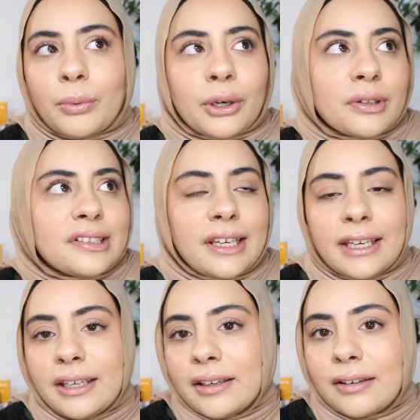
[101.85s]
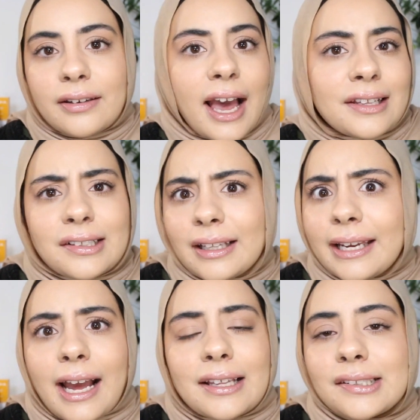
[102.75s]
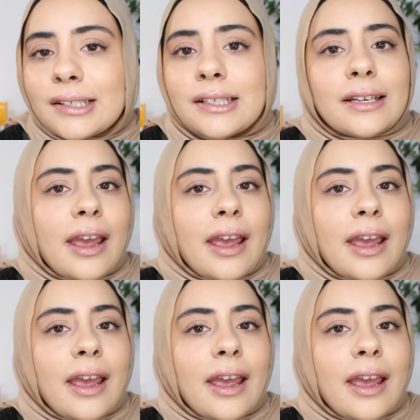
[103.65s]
we're not seeing azelaic acid